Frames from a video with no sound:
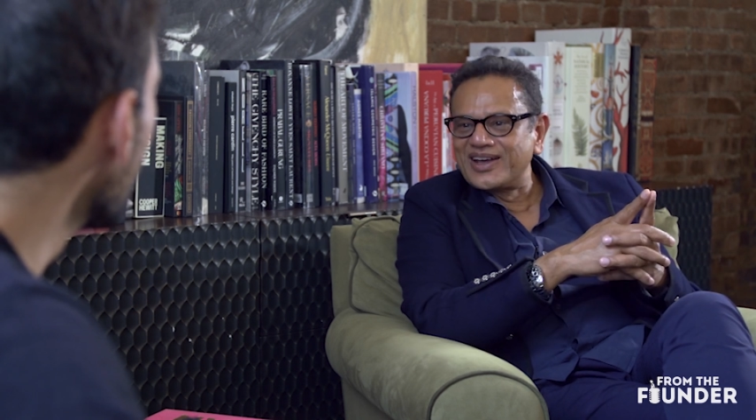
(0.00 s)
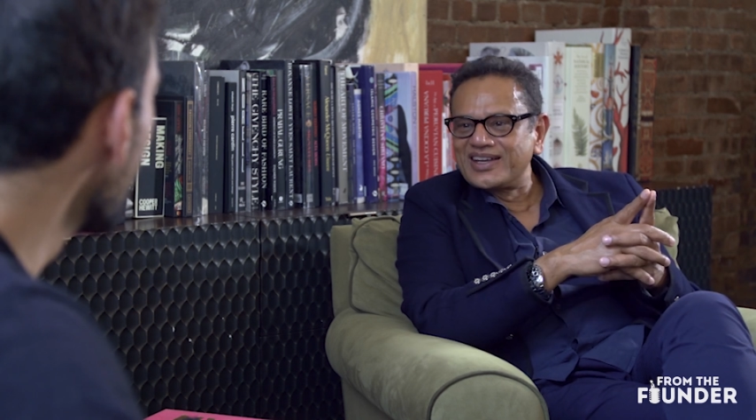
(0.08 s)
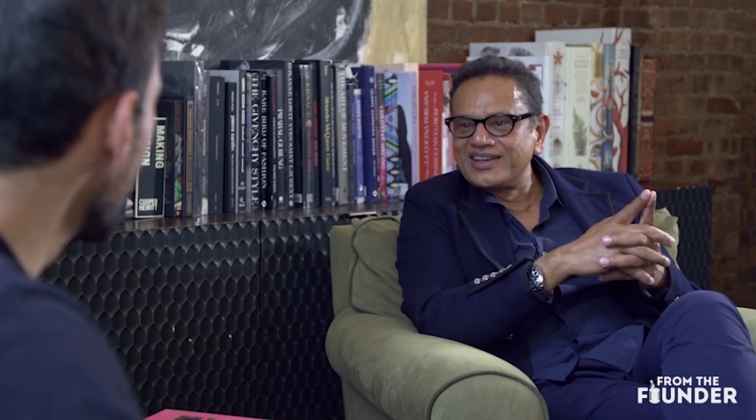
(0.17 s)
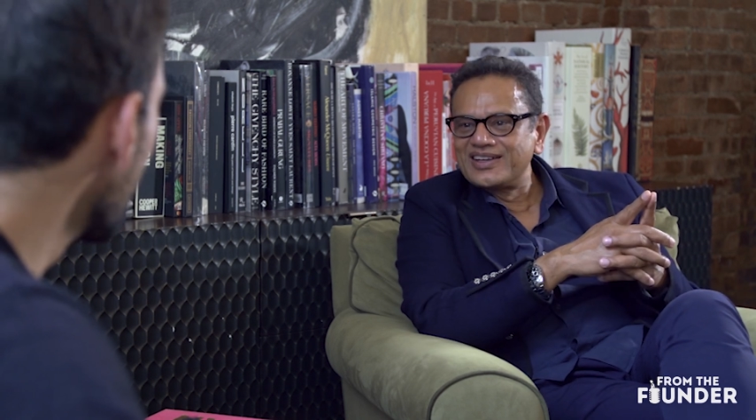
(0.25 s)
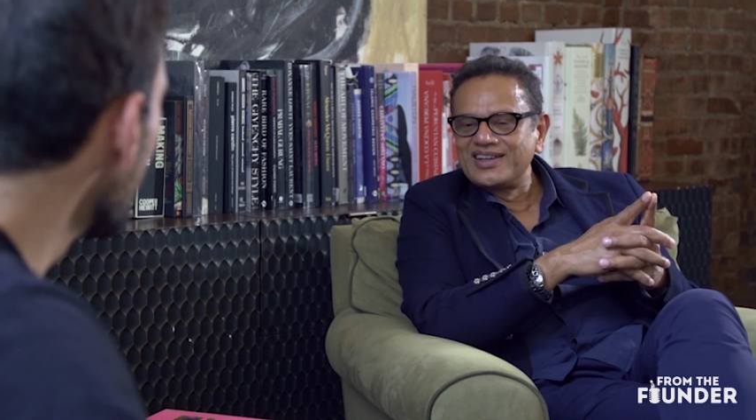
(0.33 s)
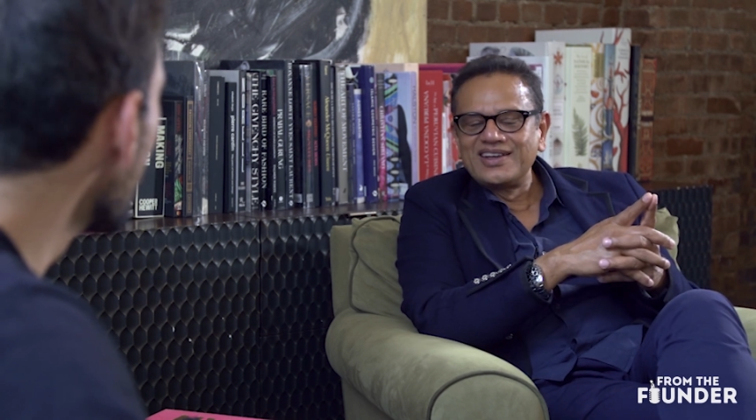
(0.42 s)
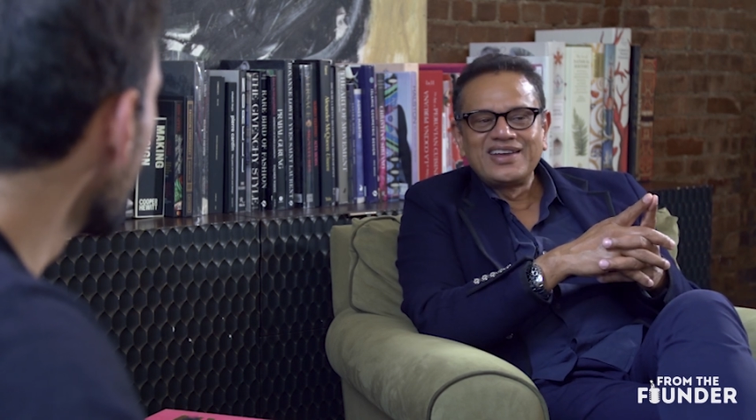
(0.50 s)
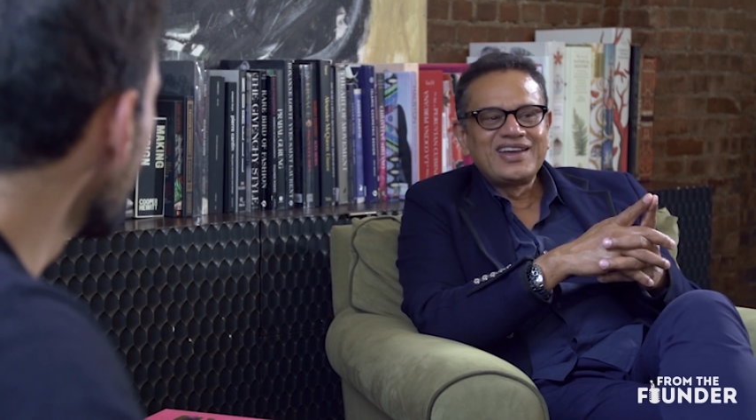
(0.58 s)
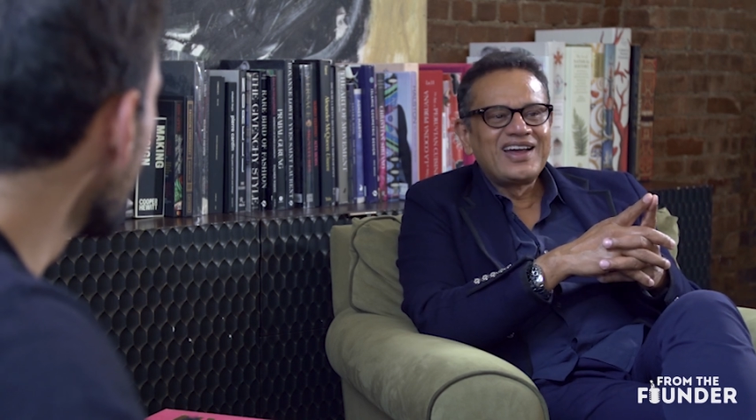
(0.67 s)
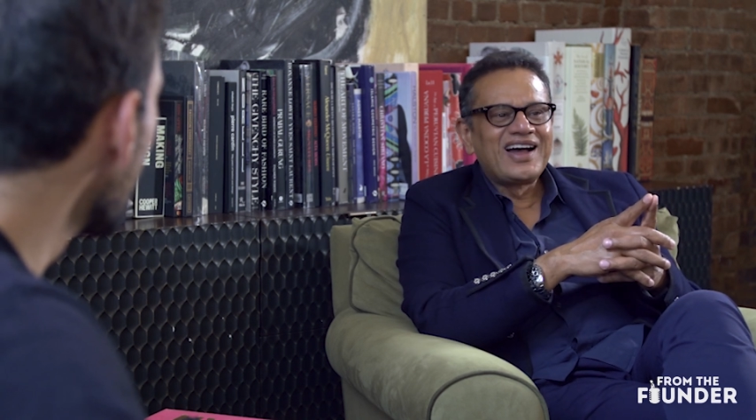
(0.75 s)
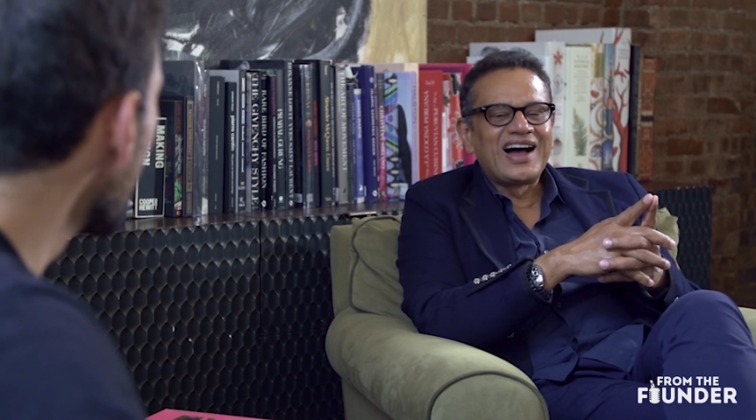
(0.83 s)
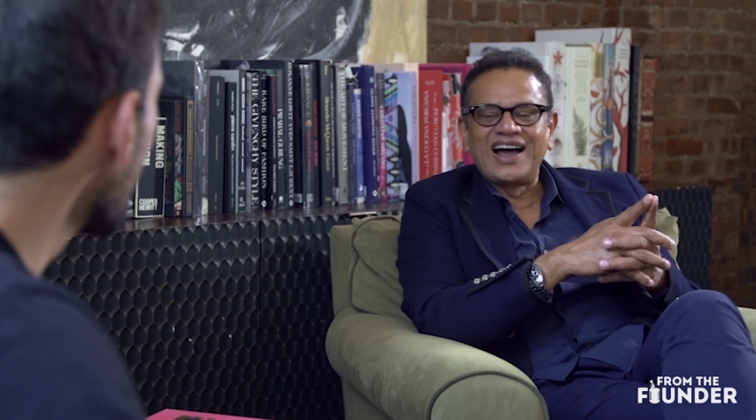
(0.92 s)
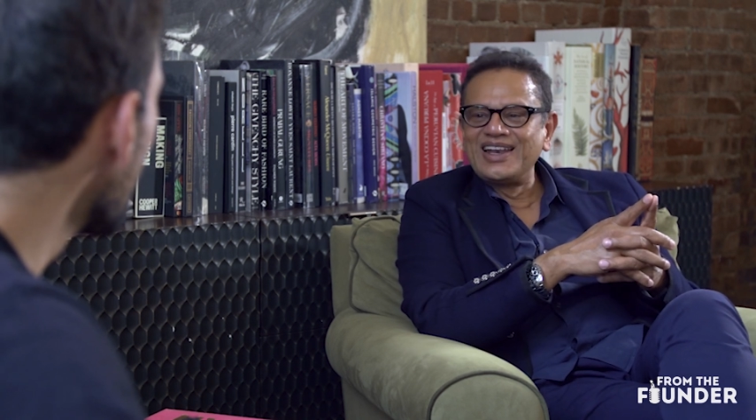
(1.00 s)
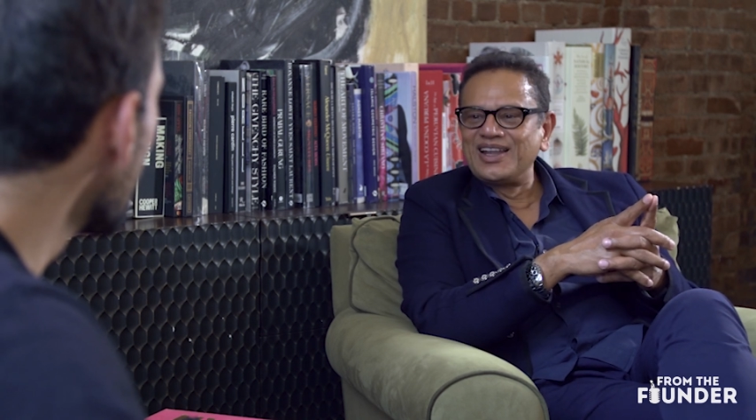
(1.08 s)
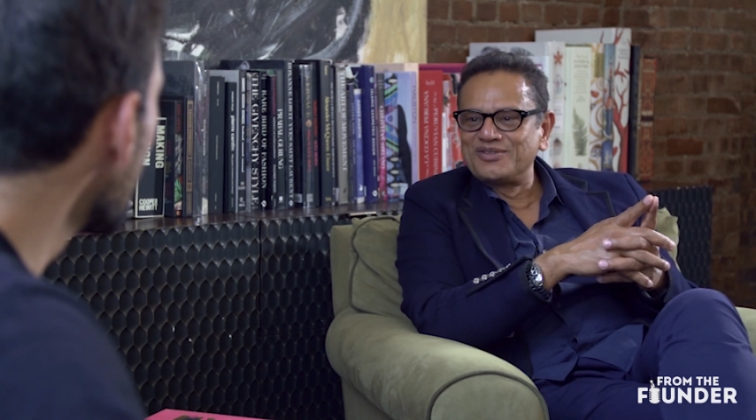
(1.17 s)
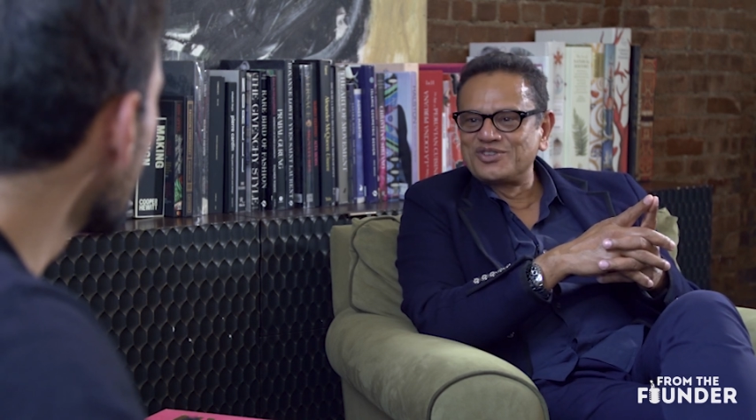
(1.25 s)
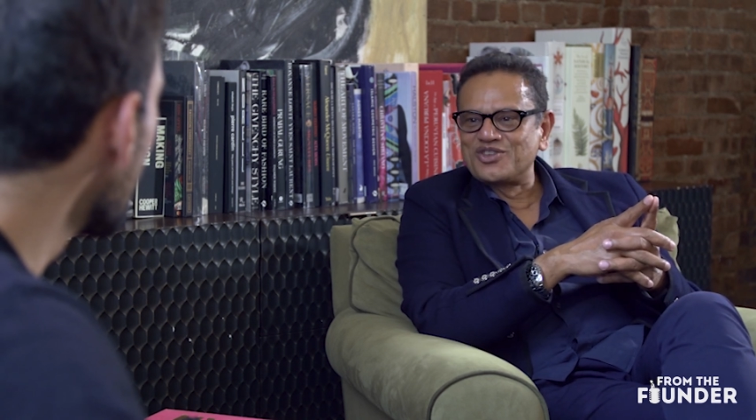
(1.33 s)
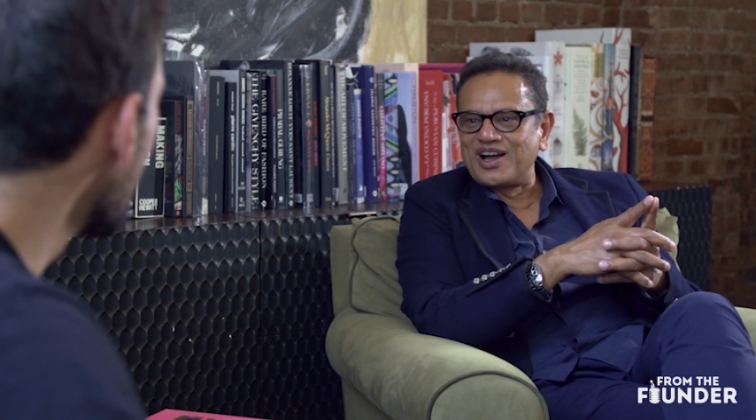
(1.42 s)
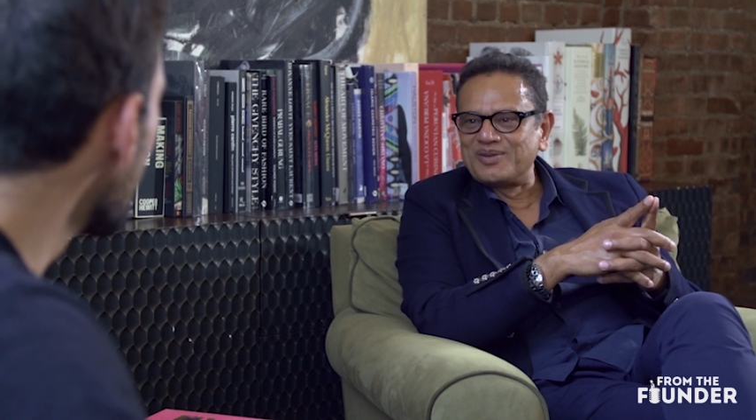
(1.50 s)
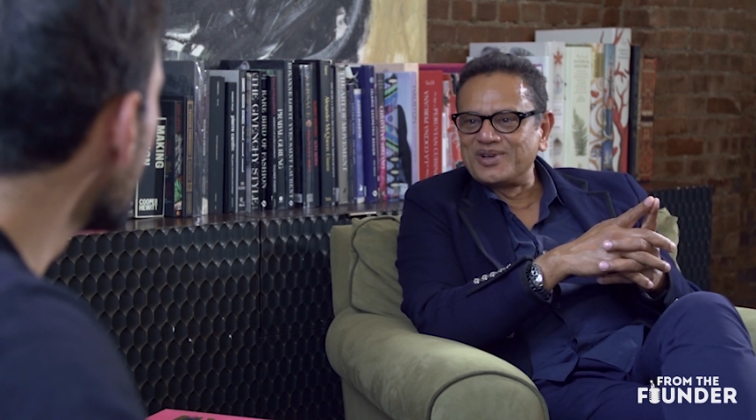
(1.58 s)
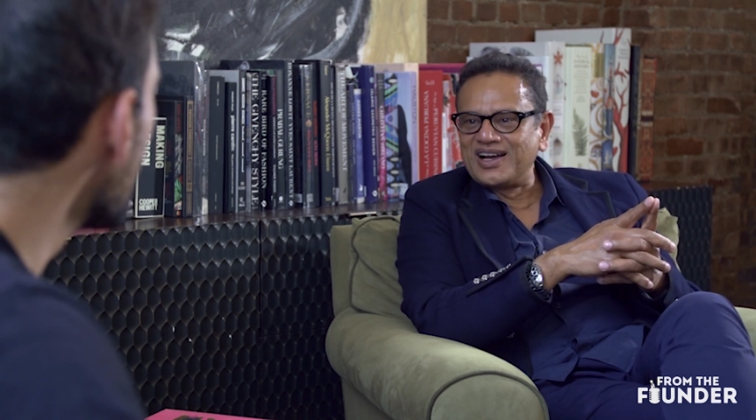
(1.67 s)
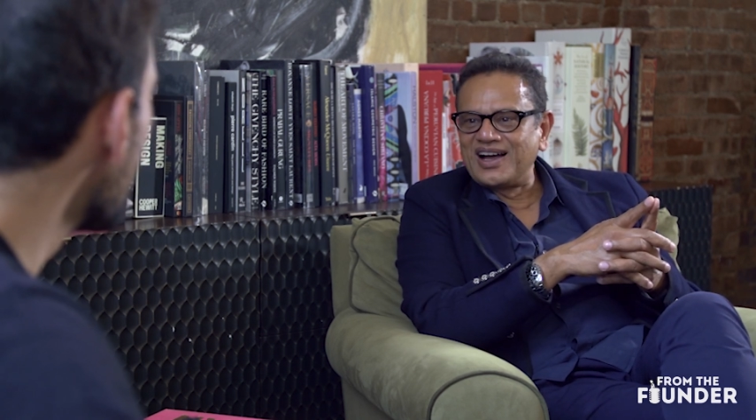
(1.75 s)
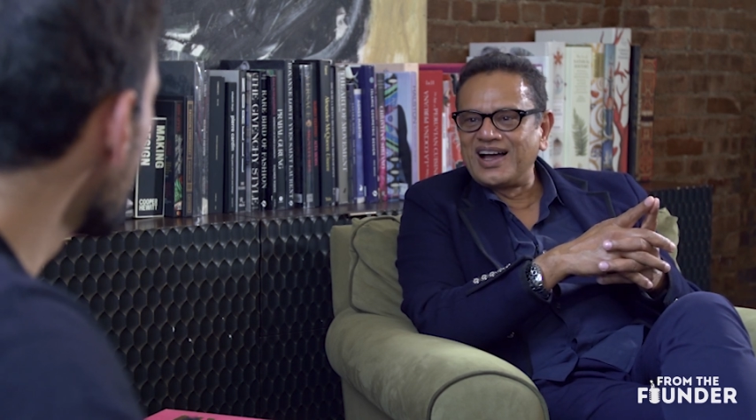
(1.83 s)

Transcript: right? I love drama.